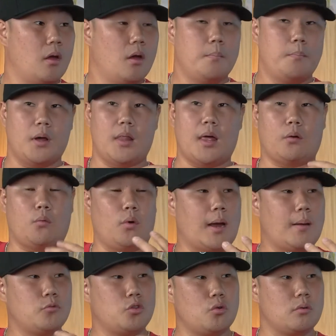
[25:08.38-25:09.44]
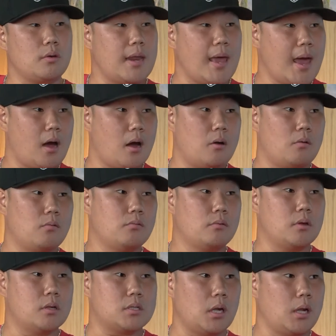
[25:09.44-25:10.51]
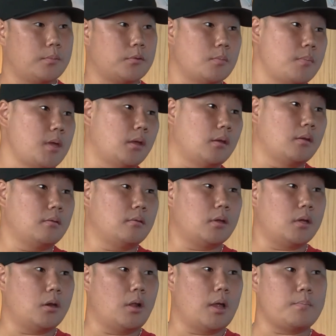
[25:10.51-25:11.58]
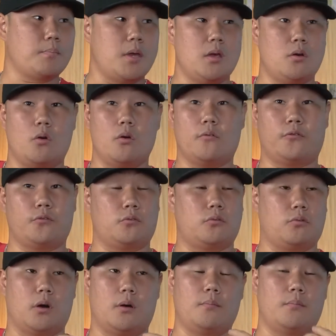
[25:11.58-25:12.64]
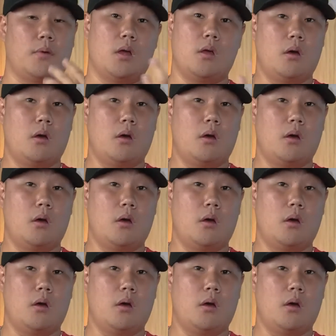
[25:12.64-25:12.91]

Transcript: But like what I'm doing now is all up to me. You know, like me going from...